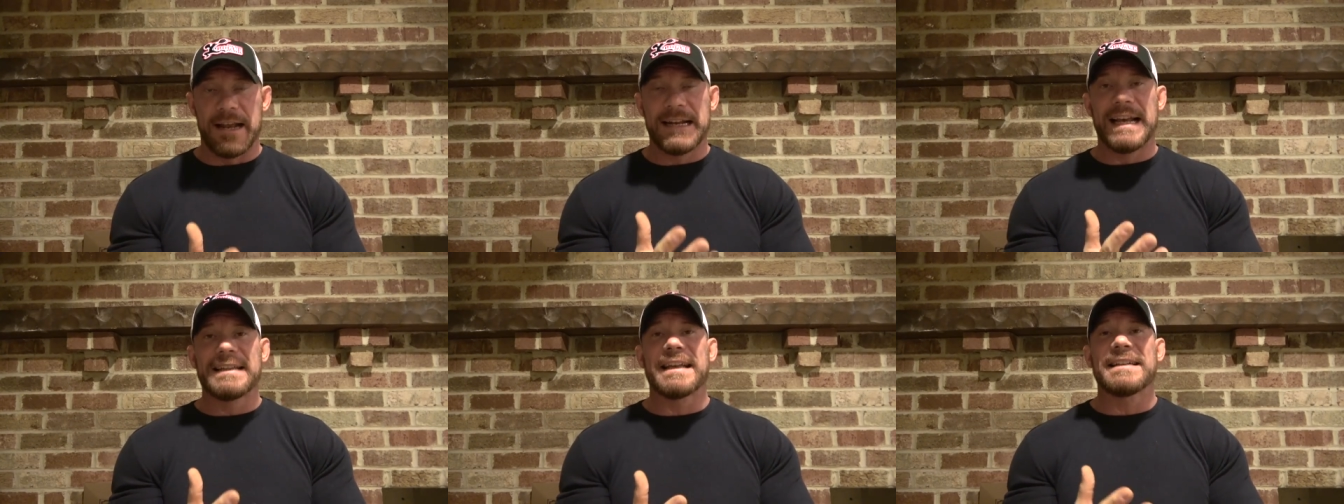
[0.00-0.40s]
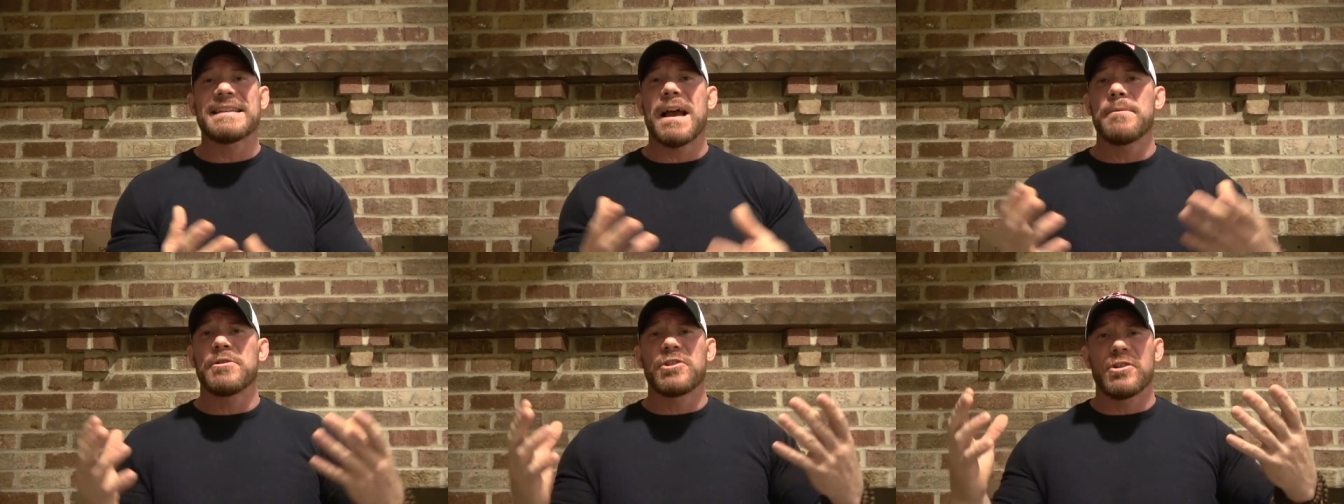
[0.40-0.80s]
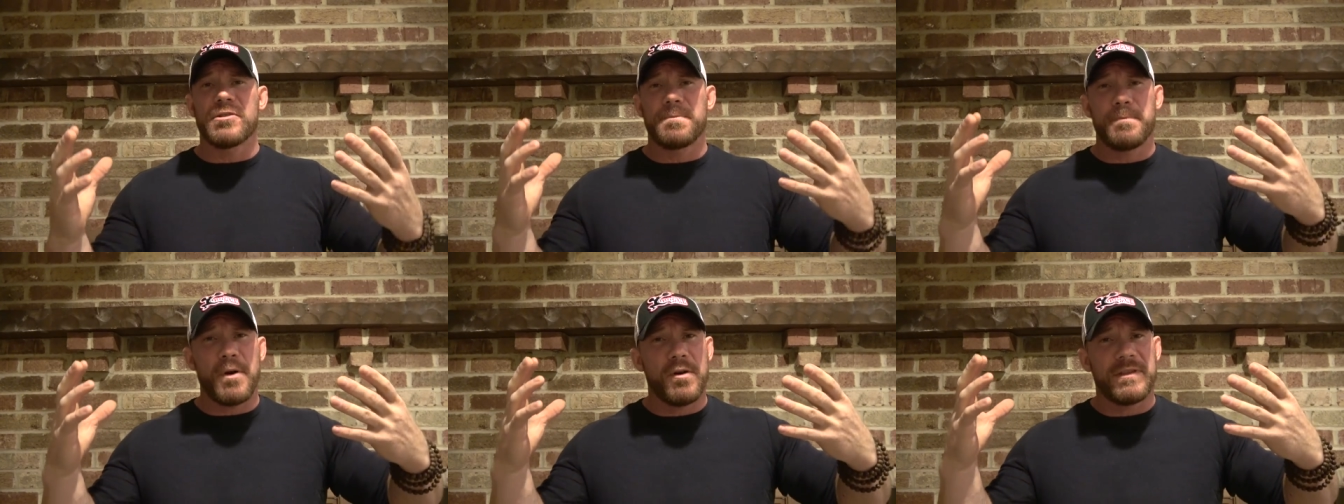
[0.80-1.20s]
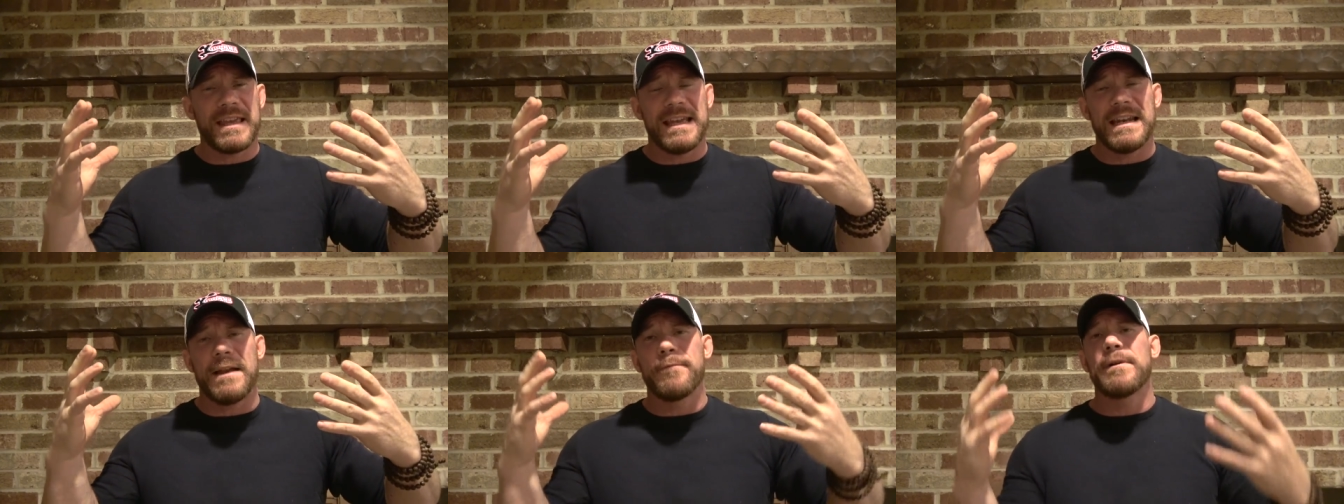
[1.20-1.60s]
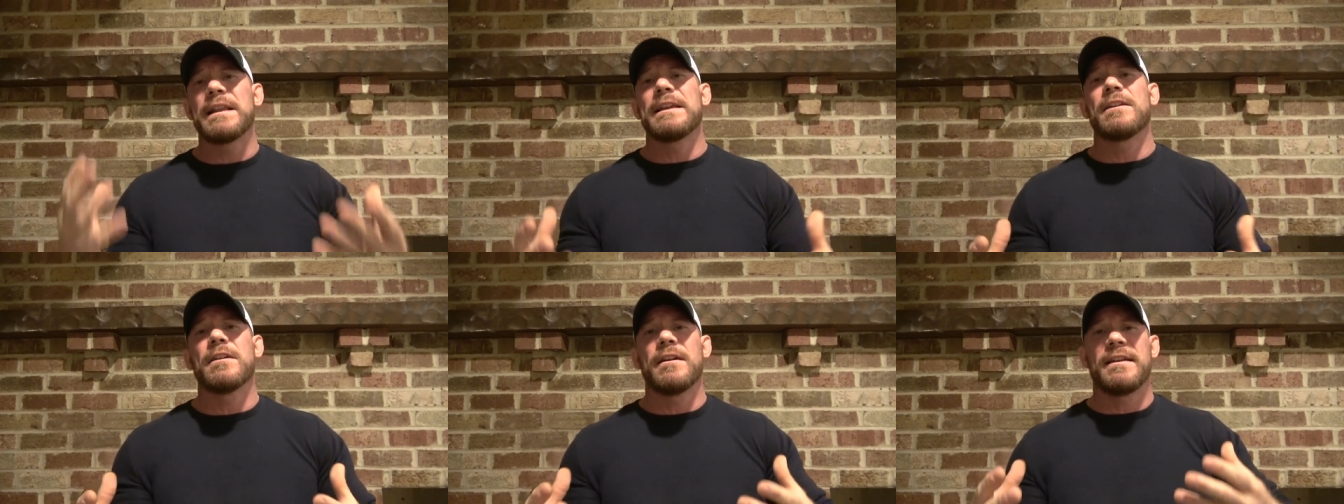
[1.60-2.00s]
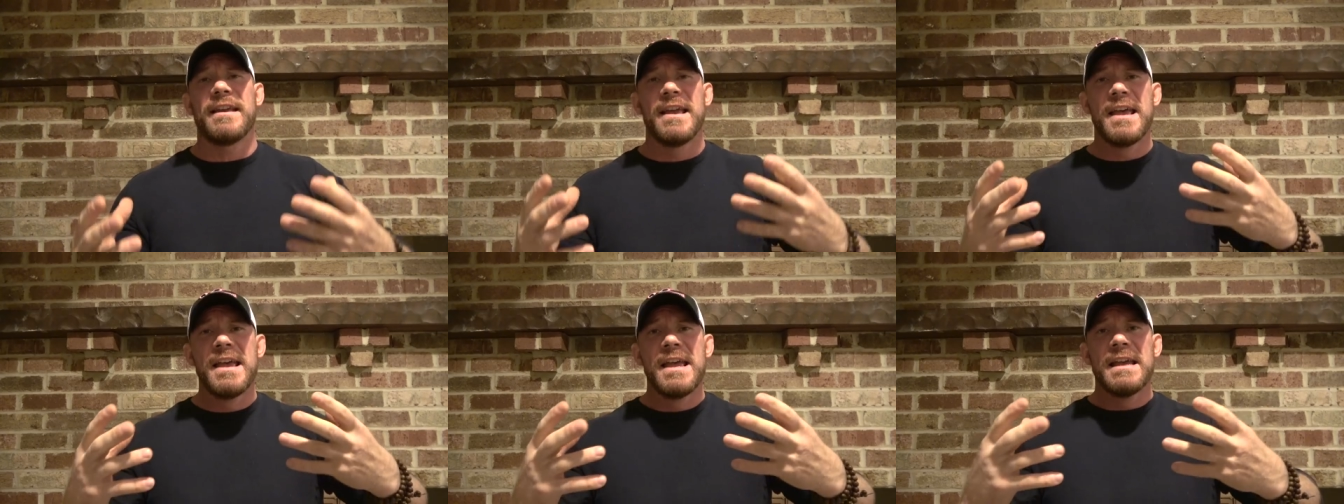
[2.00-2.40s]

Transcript: And at that time, we're just both in a really good,